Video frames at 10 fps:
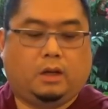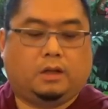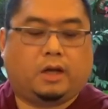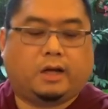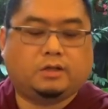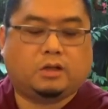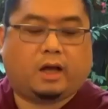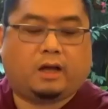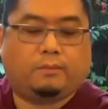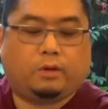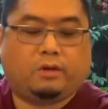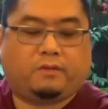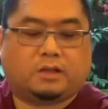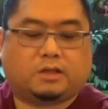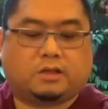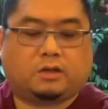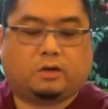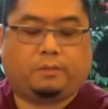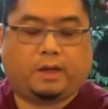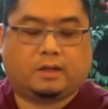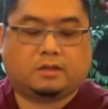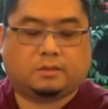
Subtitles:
The underlying motivation to go beyond